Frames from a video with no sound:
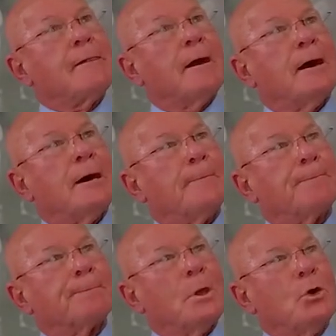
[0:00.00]

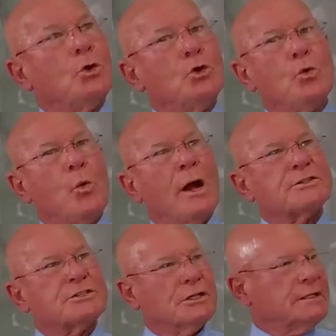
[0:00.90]
who
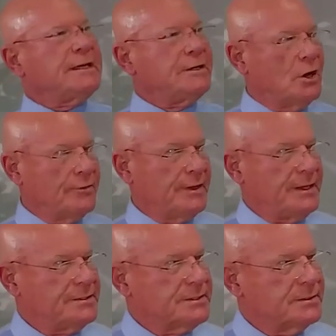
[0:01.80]
wants to lead on
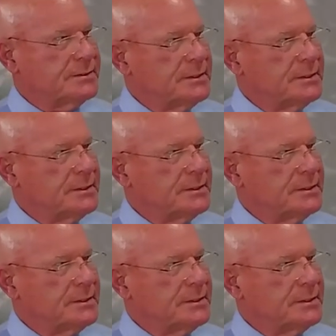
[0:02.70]
these?